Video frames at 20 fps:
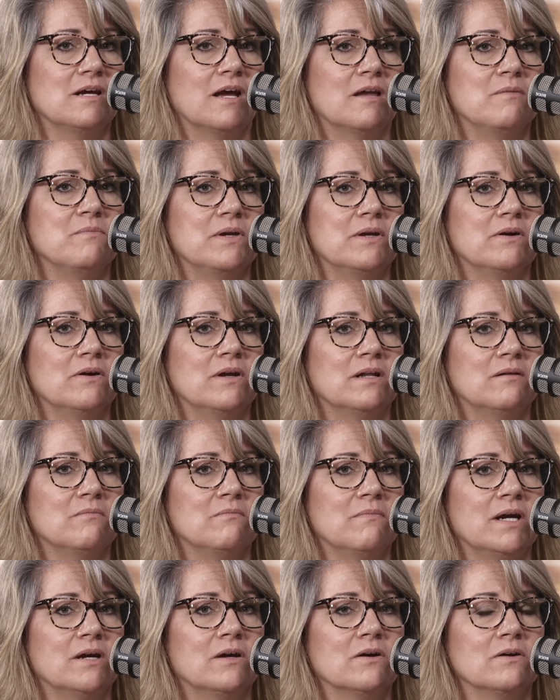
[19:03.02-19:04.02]
time period
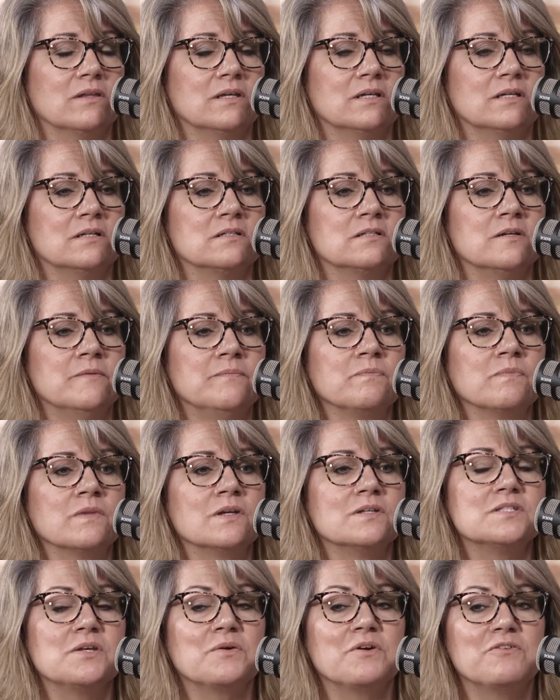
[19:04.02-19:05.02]
in Maryland.
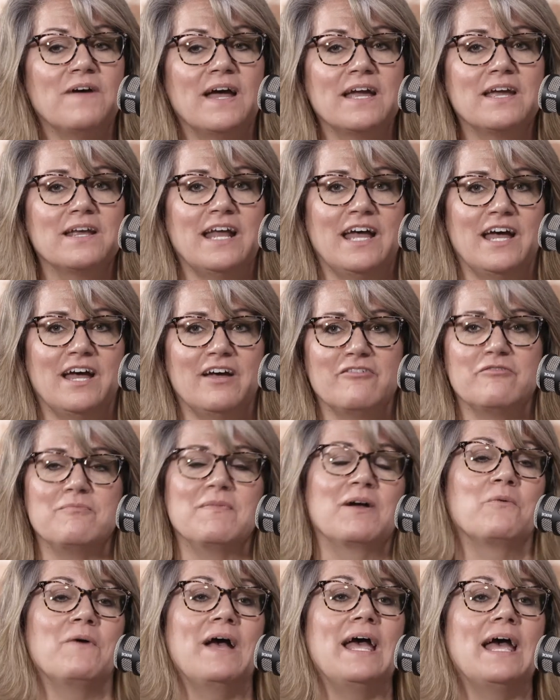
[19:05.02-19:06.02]
So if I could have
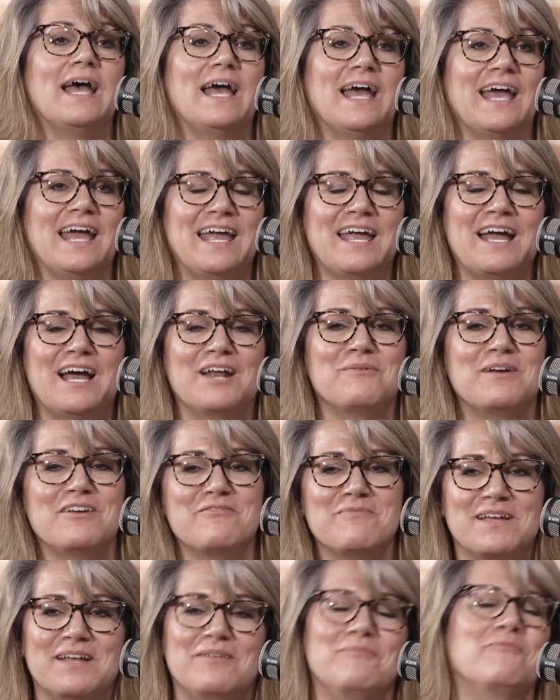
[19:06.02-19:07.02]
my way, I'd wave
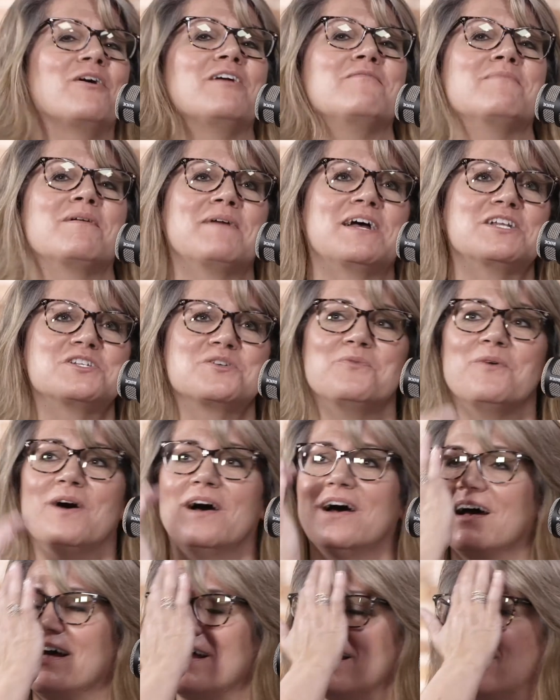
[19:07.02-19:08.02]
my magic
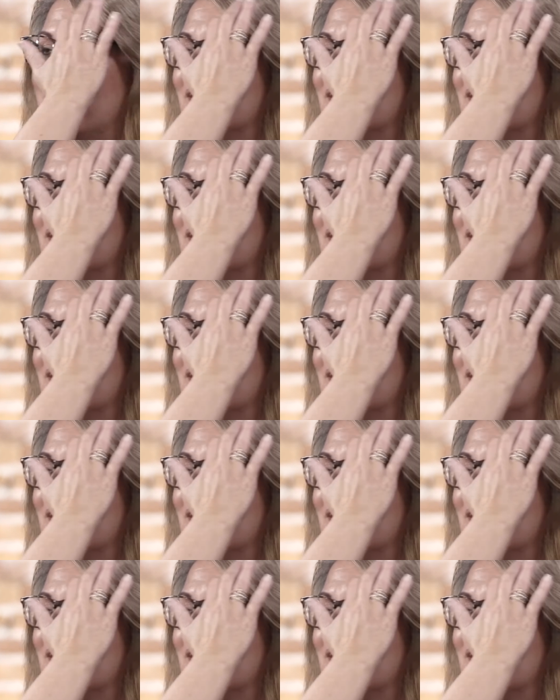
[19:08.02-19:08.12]
wand,